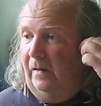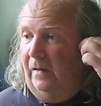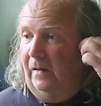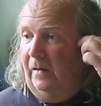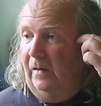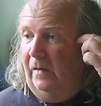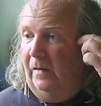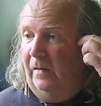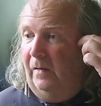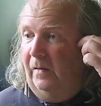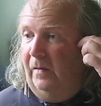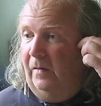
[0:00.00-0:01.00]

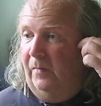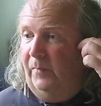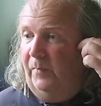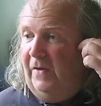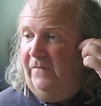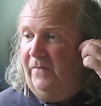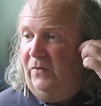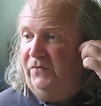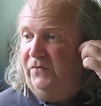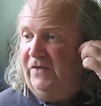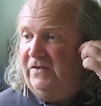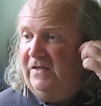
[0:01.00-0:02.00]
uh,
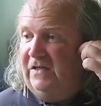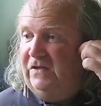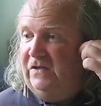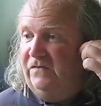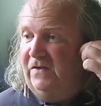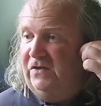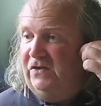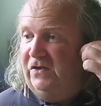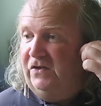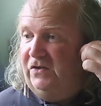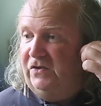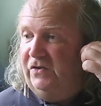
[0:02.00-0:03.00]
Penfold says he's
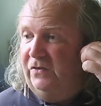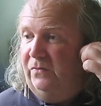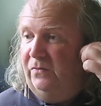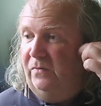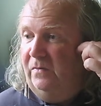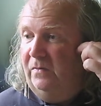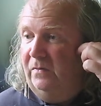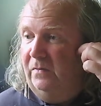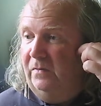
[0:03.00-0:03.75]
registered too.